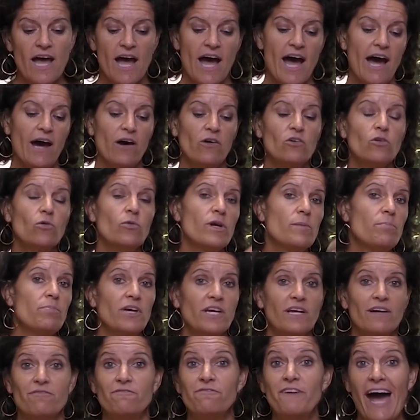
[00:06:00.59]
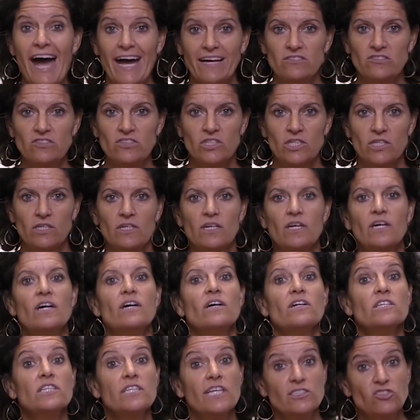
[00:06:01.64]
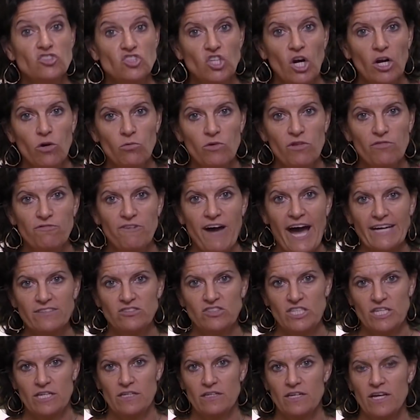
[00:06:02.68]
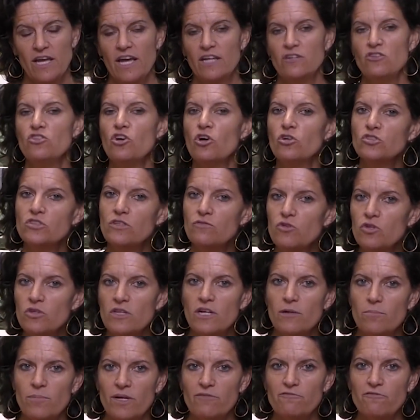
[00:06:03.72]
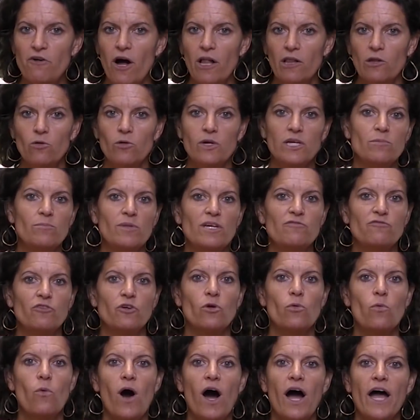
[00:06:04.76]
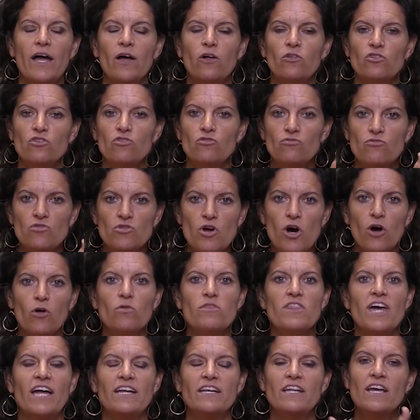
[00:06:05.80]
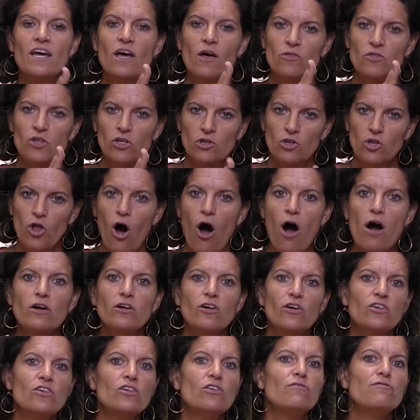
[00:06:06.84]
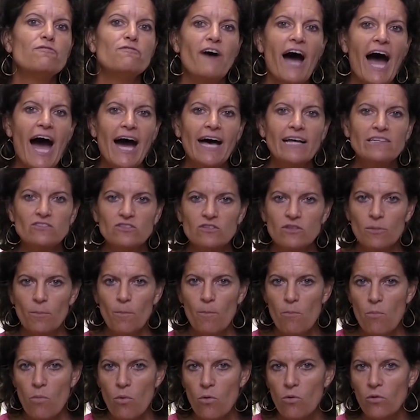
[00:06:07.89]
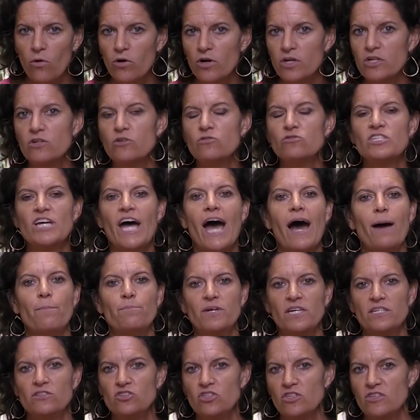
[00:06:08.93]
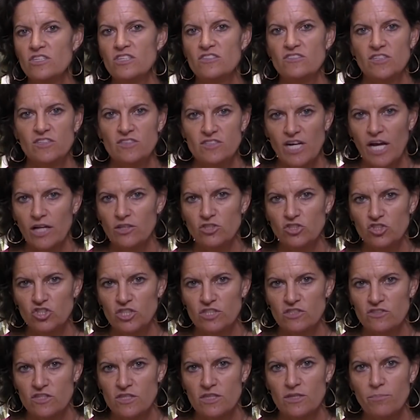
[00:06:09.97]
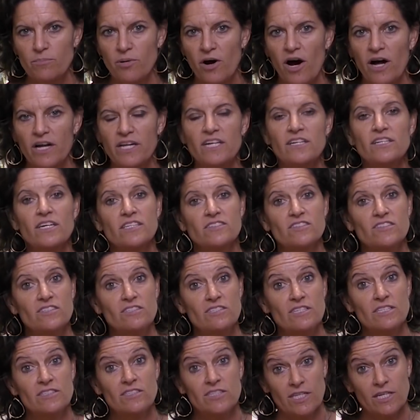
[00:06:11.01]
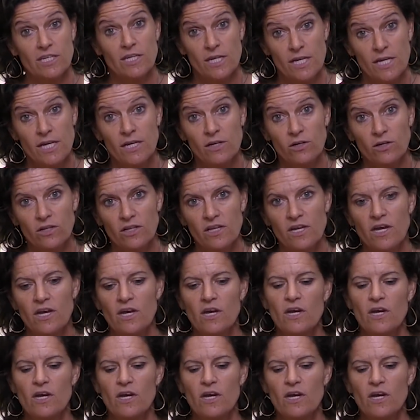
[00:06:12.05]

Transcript: How do we pick a fast? Let's start with fasting. And those of you that have been following me for a while, you know that the longer you fast, the more you tap into this intelligence in the body to, to heal.